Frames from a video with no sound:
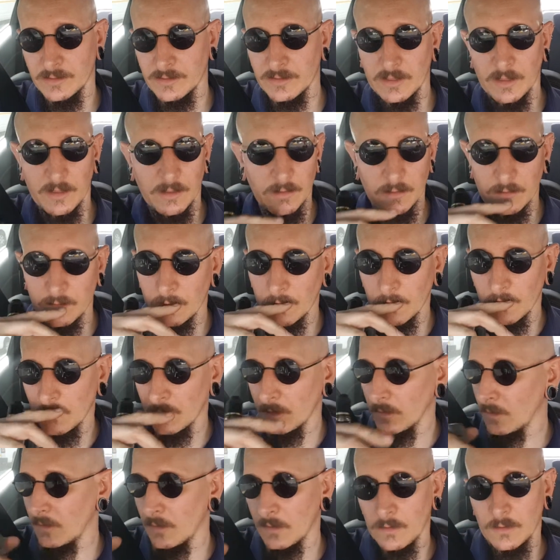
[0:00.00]
So,
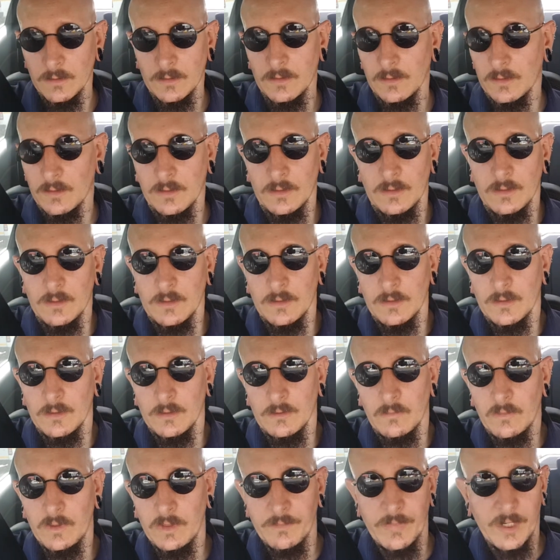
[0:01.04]

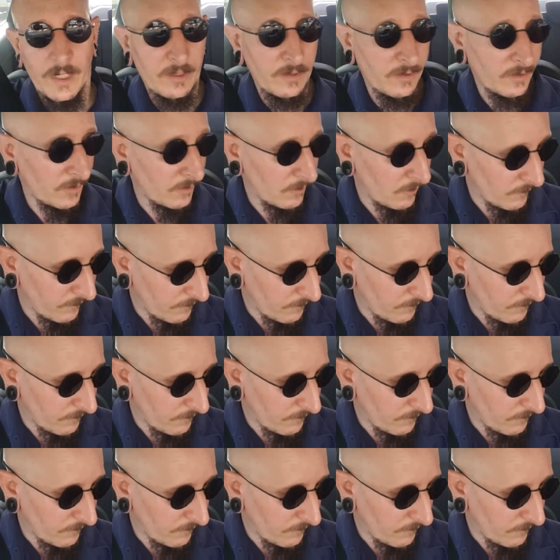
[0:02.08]
we are buggering